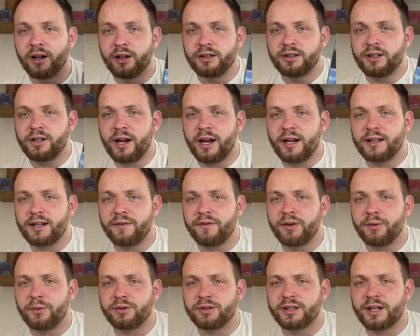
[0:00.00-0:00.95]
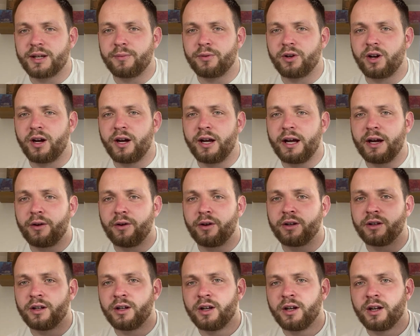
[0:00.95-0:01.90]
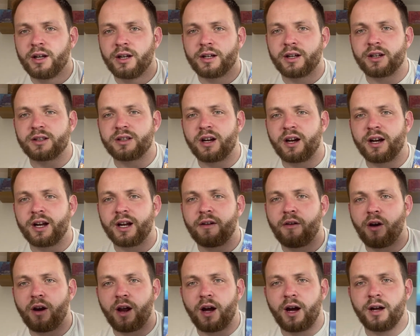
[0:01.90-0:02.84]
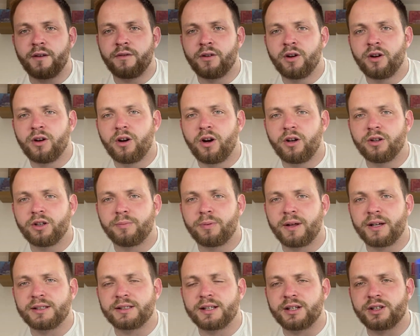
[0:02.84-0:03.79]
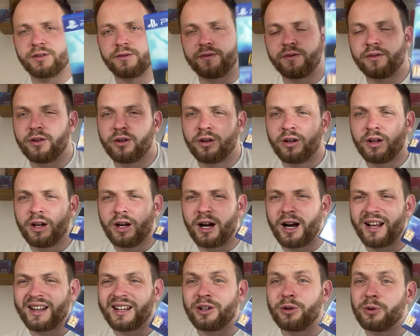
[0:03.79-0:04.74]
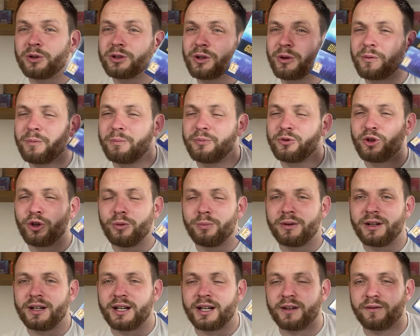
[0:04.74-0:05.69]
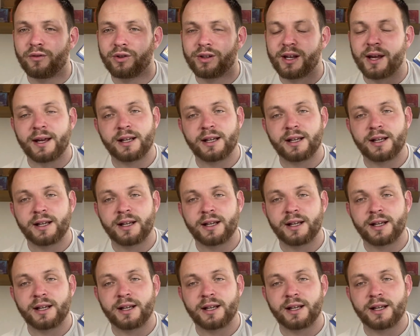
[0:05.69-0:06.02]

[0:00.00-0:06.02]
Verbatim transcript: So yeah, definitely want to keep an eye out on Guitar Hero Live on the PlayStation 4. I also do believe on the